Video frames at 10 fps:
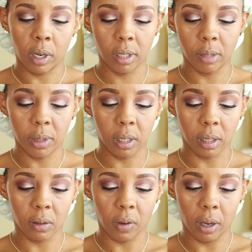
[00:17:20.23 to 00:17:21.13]
Christmas is
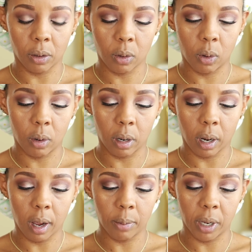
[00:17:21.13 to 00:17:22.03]
around the corner.
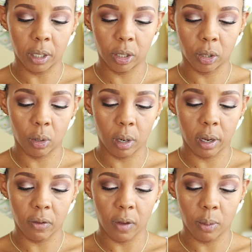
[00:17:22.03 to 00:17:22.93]
I'm not sure
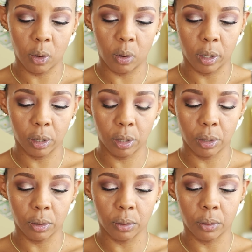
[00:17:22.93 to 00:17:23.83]
if I'm going
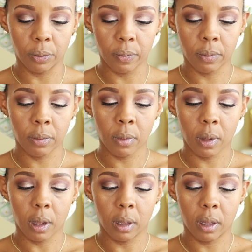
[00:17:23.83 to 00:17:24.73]
to
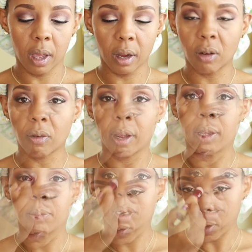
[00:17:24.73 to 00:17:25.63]

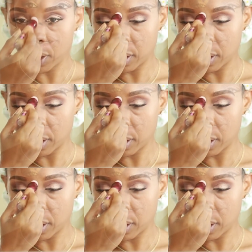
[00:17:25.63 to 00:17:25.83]
decorate because...